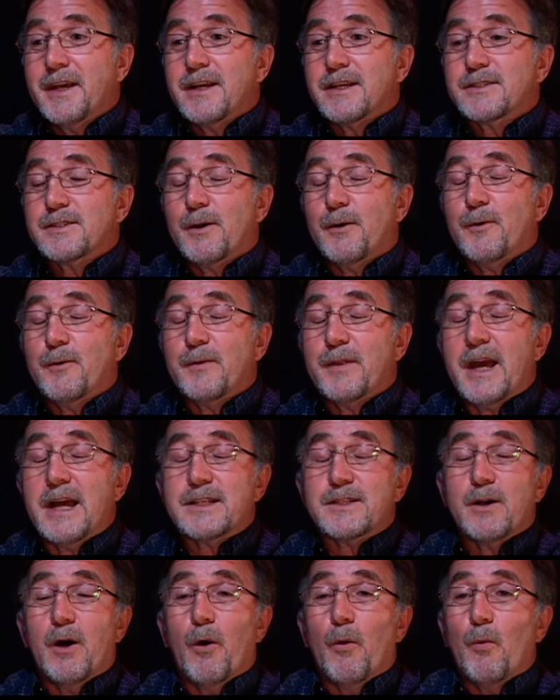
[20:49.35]
So
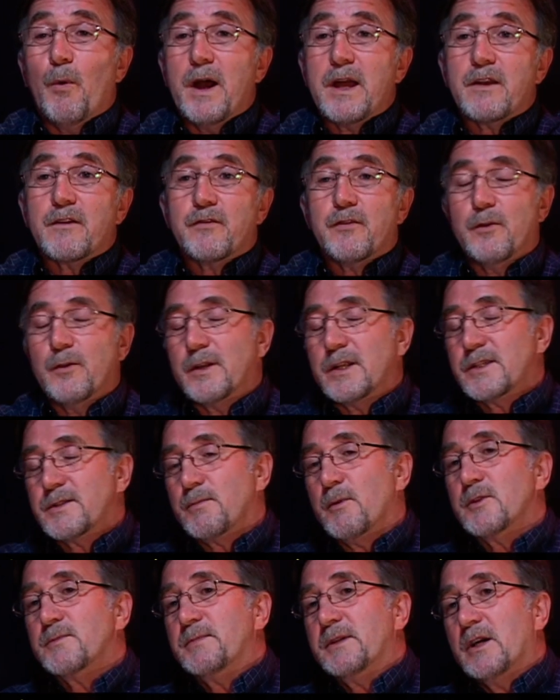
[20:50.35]
that's all wonderful, and it's
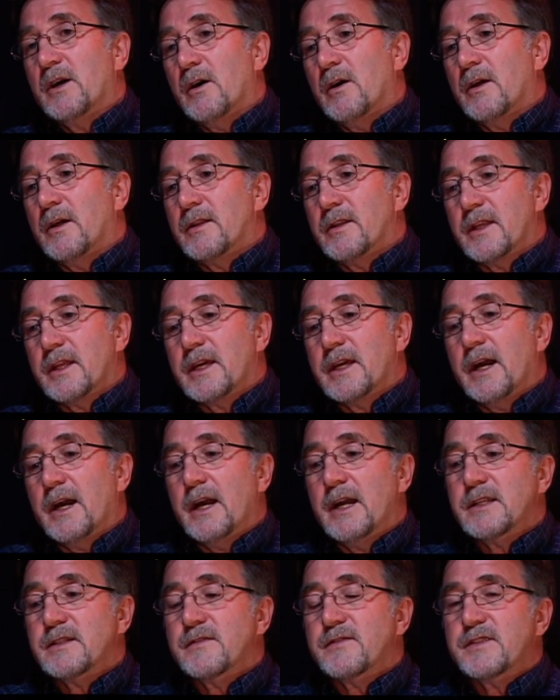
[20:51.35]
supposed to be all under the
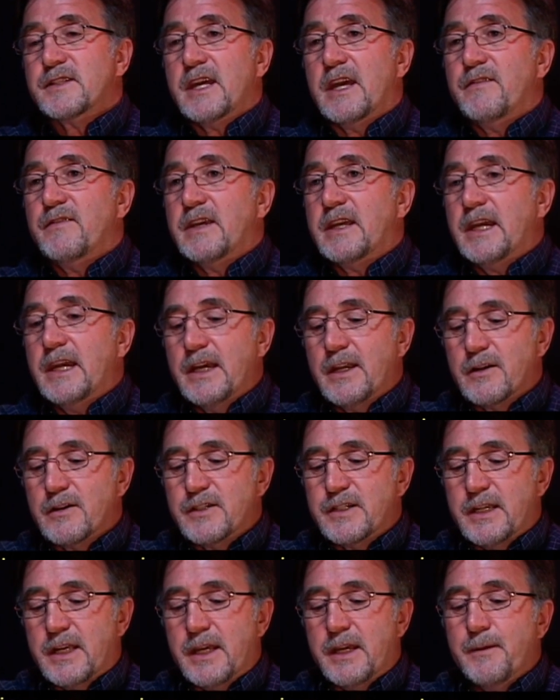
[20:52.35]
guise of saving
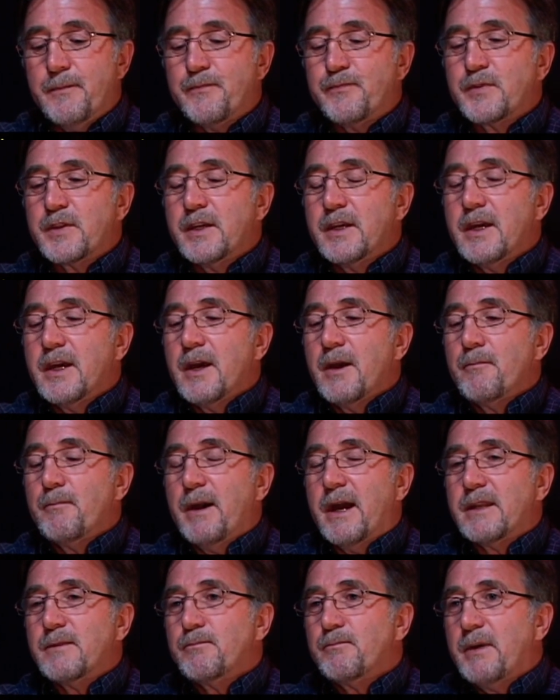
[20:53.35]
energy.
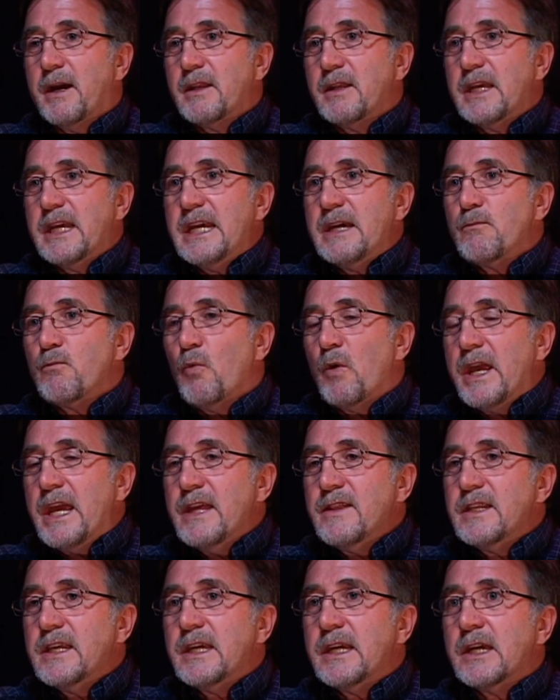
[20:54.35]
But
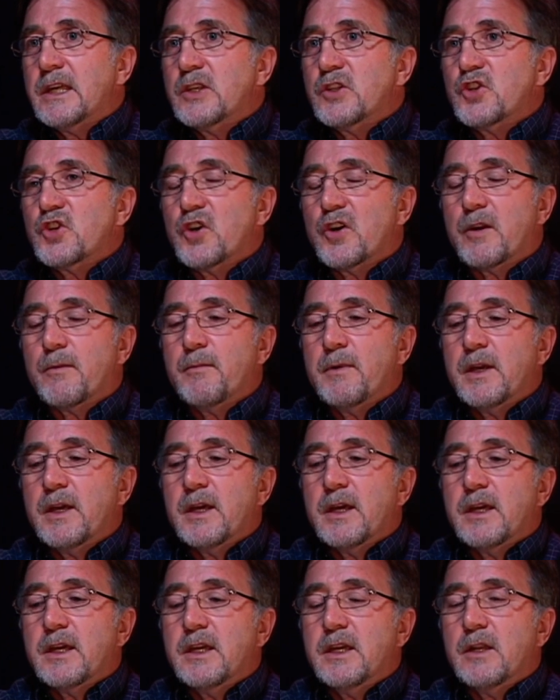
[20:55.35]
in the end term,
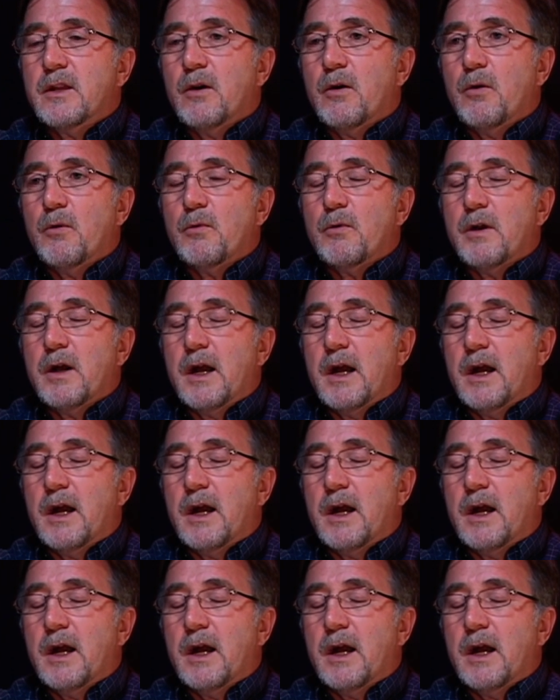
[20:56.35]
you know,